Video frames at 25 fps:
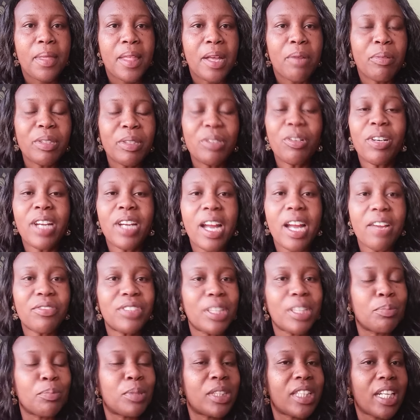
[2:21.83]
We don't have
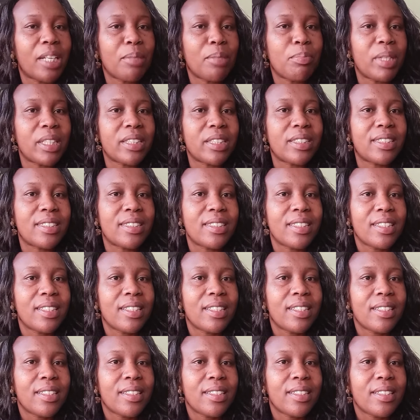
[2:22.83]
subscribers.
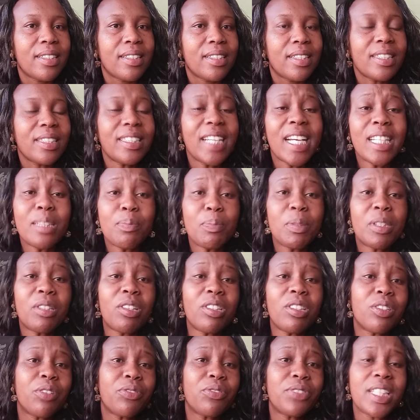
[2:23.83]
Just
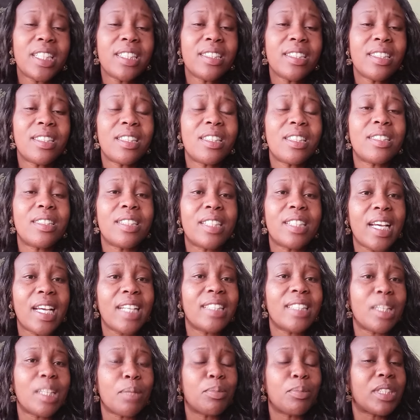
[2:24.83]
because of
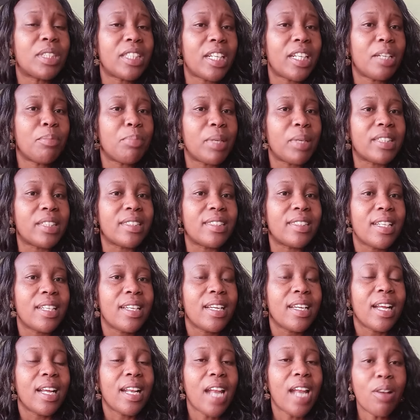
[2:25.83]
10K subscribers,
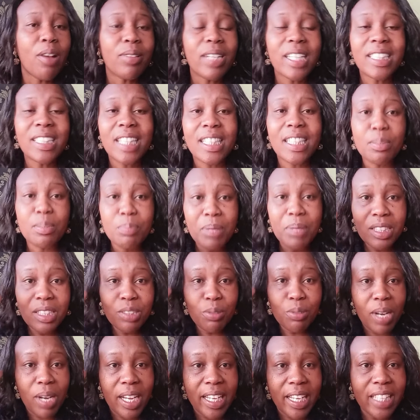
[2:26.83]
now that has made
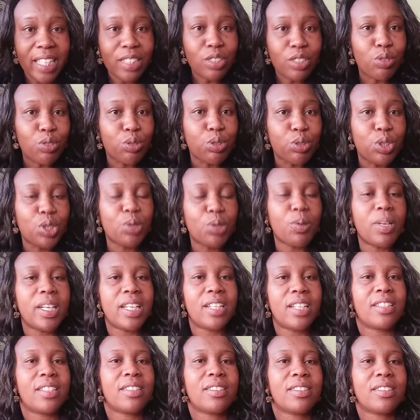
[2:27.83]
your head to swell.